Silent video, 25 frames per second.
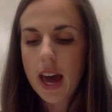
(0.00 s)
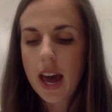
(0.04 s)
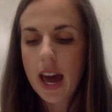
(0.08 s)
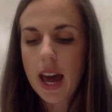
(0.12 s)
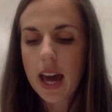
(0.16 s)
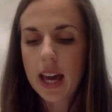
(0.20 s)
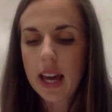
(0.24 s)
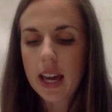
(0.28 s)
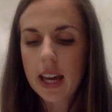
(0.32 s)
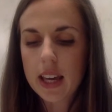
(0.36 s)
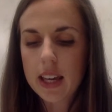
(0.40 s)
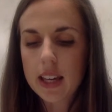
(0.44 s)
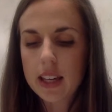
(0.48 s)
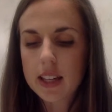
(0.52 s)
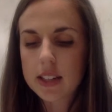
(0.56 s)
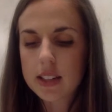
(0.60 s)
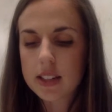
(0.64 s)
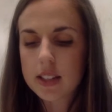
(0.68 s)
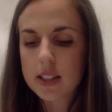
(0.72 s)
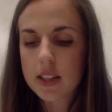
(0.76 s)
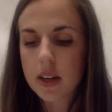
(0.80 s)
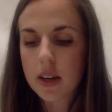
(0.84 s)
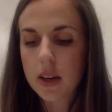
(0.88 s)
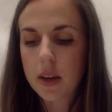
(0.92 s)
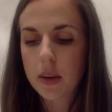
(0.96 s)
And
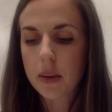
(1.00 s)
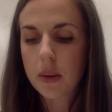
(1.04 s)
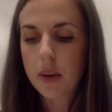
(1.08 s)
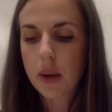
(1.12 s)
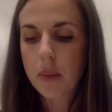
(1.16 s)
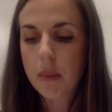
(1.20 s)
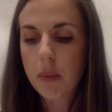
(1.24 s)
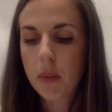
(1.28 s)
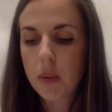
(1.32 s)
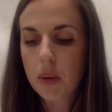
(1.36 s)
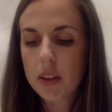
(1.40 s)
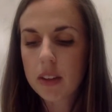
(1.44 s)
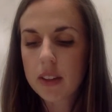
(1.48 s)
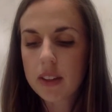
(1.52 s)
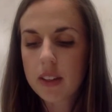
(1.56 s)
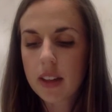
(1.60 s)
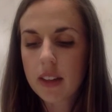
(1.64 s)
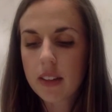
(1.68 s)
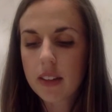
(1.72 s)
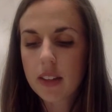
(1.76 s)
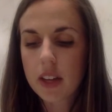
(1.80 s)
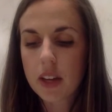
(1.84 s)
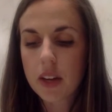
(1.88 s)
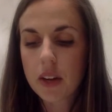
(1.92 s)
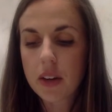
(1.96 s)
the important
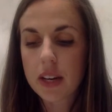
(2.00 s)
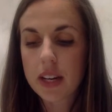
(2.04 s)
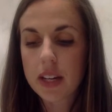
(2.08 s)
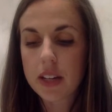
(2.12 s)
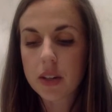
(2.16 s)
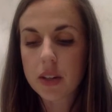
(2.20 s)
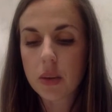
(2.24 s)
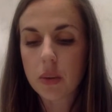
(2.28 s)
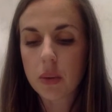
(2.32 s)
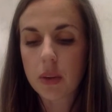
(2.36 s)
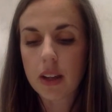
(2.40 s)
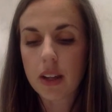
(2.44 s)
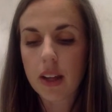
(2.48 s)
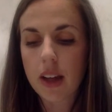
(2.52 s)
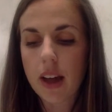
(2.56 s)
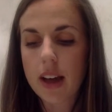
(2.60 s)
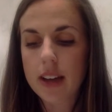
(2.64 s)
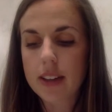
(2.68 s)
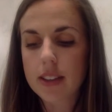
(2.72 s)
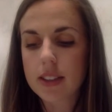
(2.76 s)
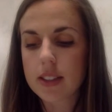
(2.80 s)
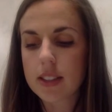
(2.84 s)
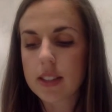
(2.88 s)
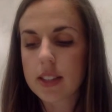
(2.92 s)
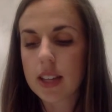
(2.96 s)
thing that you need to
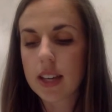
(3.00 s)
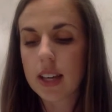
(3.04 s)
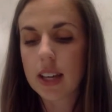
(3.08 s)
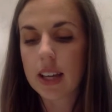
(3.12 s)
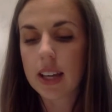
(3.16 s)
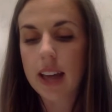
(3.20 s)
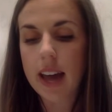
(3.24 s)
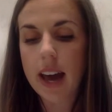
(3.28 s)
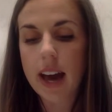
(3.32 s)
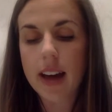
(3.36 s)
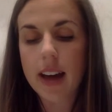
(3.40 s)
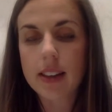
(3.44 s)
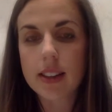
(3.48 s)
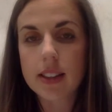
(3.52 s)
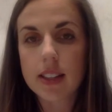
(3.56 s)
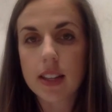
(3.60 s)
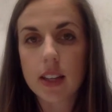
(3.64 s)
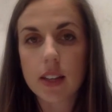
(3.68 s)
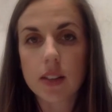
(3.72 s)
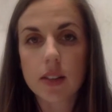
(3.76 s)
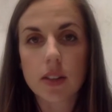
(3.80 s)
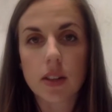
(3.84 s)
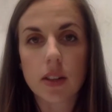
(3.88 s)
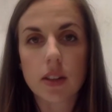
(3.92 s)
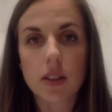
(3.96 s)
realize is that gas
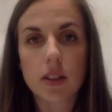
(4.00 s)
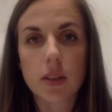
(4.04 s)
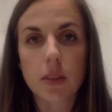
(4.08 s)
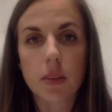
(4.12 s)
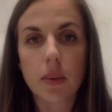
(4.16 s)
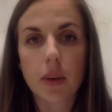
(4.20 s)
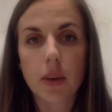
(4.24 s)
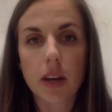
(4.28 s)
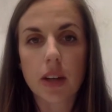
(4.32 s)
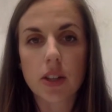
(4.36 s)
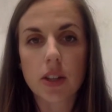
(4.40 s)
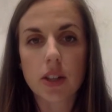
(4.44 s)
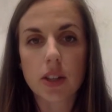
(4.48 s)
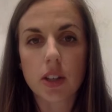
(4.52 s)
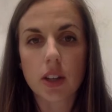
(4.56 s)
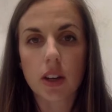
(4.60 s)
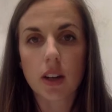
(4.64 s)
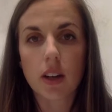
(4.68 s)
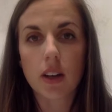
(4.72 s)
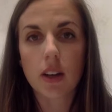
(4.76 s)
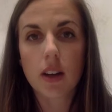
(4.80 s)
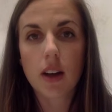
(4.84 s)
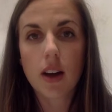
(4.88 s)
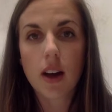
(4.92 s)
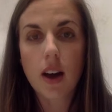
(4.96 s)
exerts a pressure
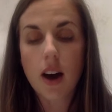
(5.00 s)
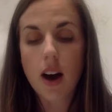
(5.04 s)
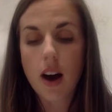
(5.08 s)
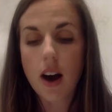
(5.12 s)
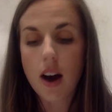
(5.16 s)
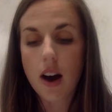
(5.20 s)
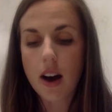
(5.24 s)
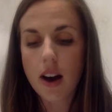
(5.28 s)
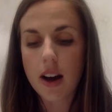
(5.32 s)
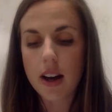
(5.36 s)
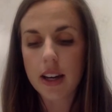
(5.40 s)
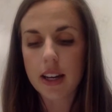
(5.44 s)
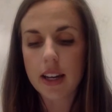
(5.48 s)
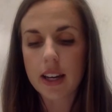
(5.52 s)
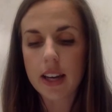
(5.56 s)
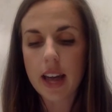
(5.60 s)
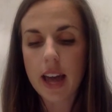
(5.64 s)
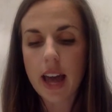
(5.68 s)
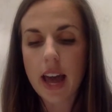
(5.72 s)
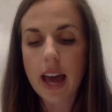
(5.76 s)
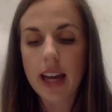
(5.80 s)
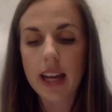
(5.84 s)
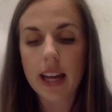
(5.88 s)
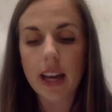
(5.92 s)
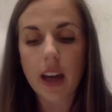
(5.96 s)
on
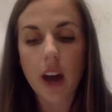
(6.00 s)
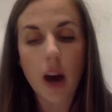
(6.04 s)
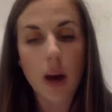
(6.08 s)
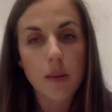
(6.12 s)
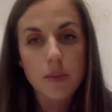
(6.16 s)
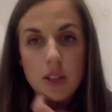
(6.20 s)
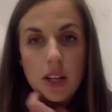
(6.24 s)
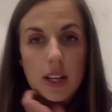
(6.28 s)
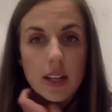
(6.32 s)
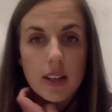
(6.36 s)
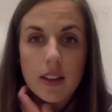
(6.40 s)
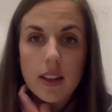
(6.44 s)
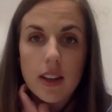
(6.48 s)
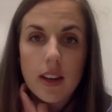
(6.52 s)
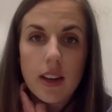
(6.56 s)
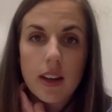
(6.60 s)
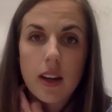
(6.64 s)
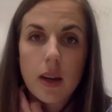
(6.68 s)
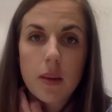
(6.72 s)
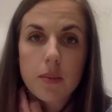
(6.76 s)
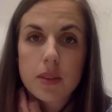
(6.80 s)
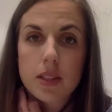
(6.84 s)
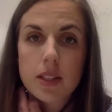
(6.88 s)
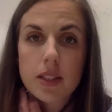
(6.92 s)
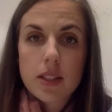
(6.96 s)
any object that it
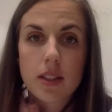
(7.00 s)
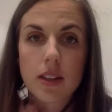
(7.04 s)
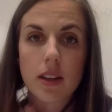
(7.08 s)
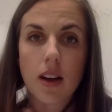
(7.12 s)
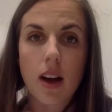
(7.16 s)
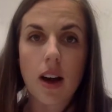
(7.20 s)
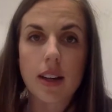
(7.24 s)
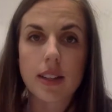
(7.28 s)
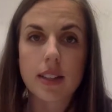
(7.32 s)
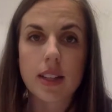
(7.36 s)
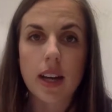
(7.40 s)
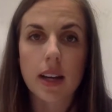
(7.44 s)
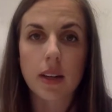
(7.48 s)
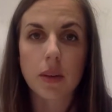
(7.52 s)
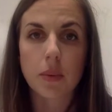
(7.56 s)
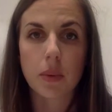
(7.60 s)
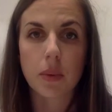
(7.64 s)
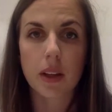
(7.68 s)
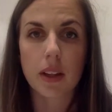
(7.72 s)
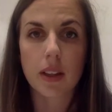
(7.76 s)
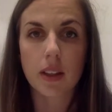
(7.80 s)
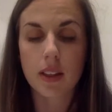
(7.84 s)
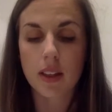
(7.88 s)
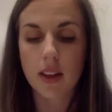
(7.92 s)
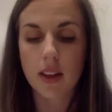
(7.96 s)
comes into contact with.